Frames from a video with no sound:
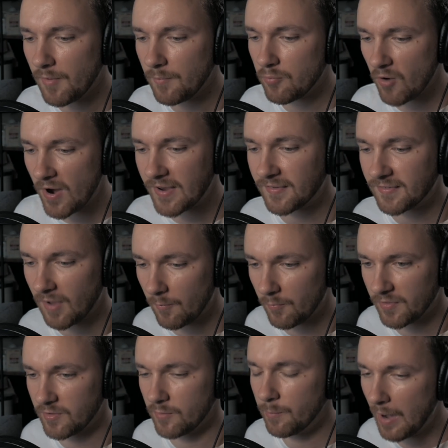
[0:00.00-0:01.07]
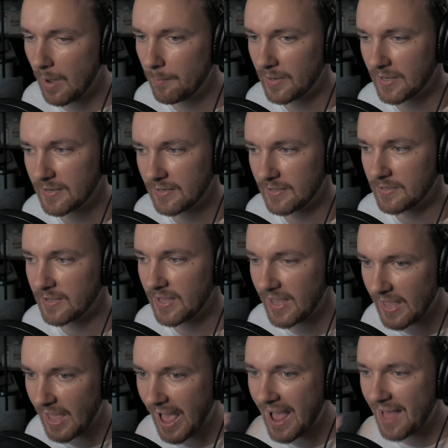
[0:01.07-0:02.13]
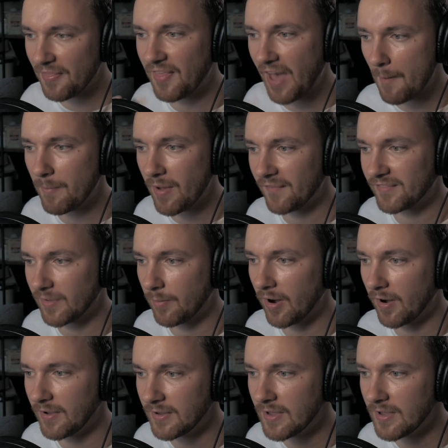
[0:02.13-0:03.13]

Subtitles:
breaks up with you publicly at that birthday party,